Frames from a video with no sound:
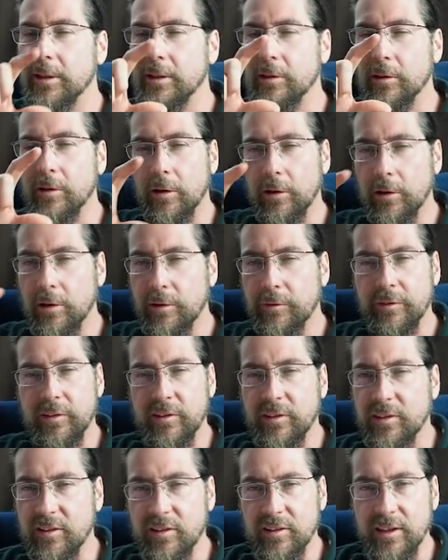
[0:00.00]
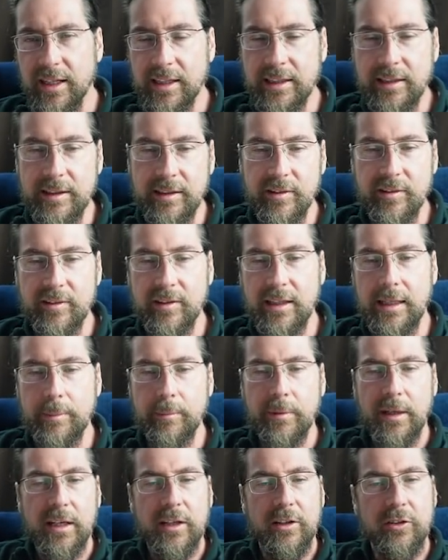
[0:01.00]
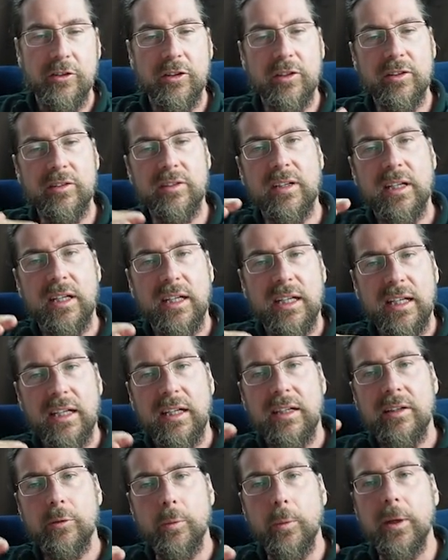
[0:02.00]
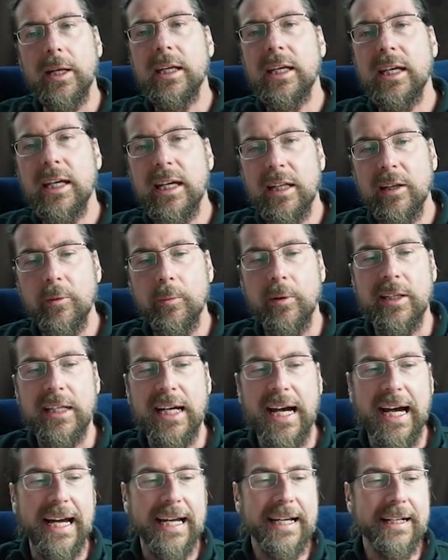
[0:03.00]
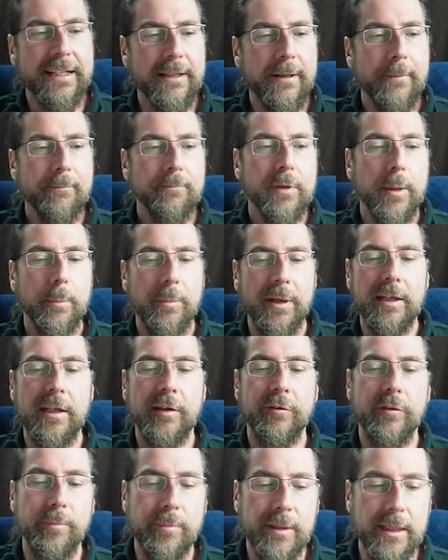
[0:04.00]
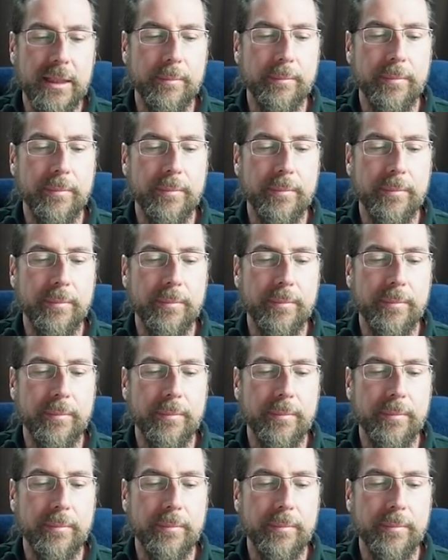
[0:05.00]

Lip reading: but the curve is exactly the same, just 20 kilowatt higher. But you have a bigger